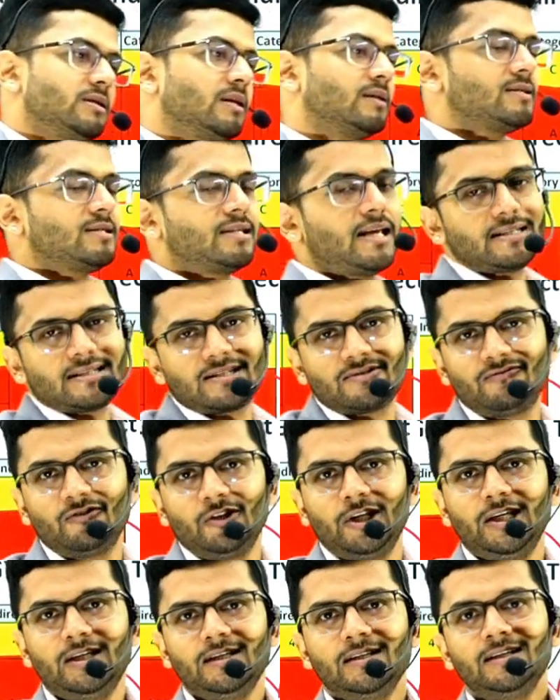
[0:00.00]

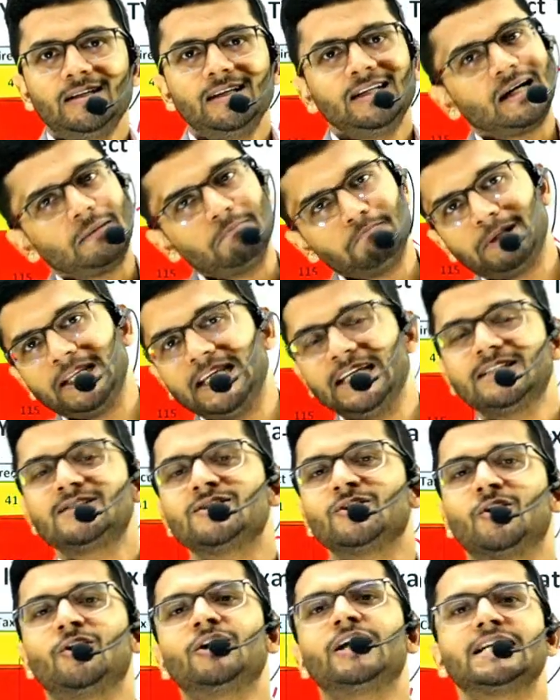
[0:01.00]
successfully
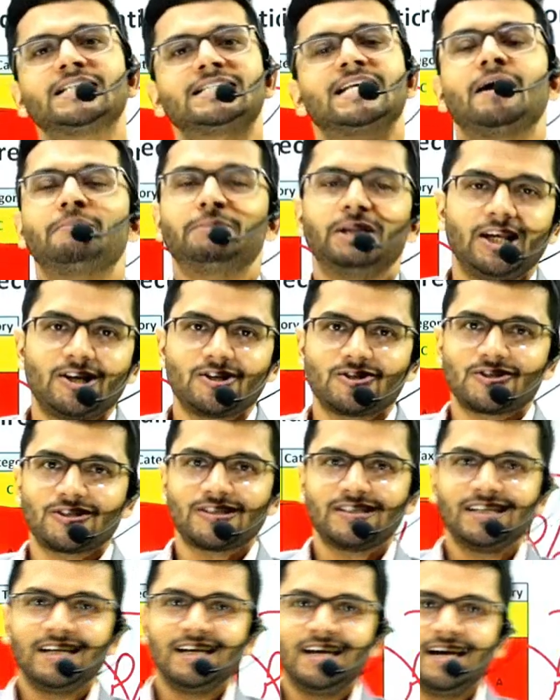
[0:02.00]
complete your examination.